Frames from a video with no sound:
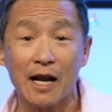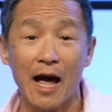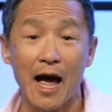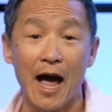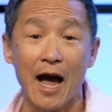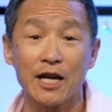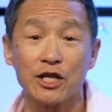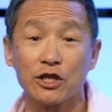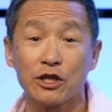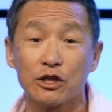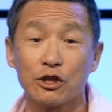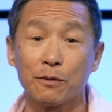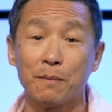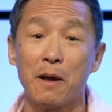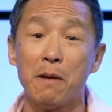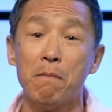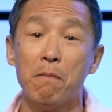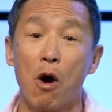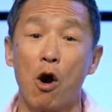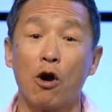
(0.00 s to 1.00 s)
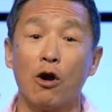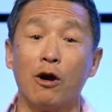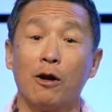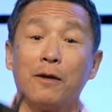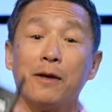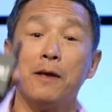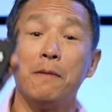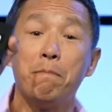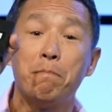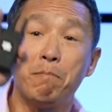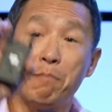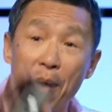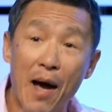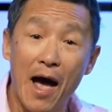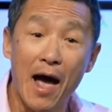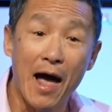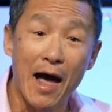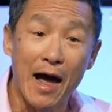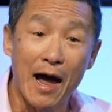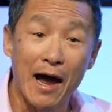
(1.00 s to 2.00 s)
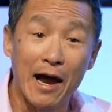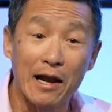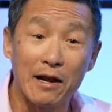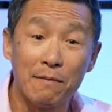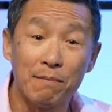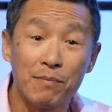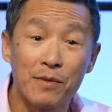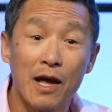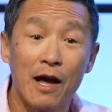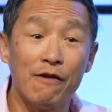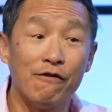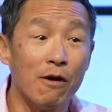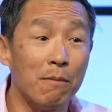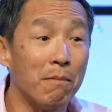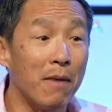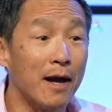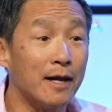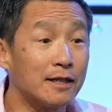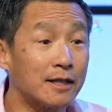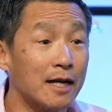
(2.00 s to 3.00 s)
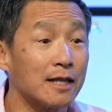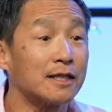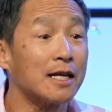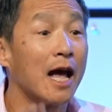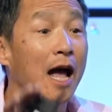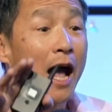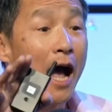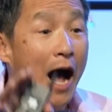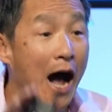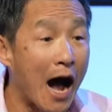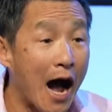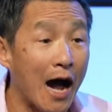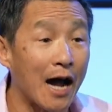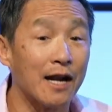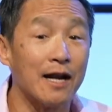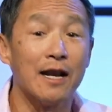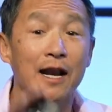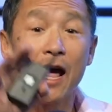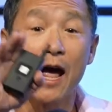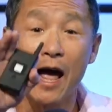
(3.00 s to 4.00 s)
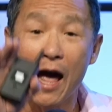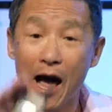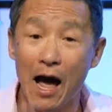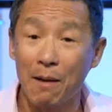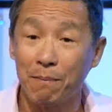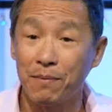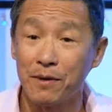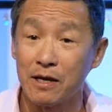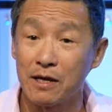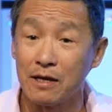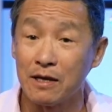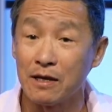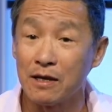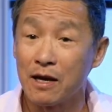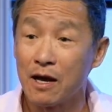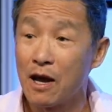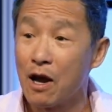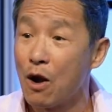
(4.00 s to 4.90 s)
action to be morally bad if it makes us unhappy.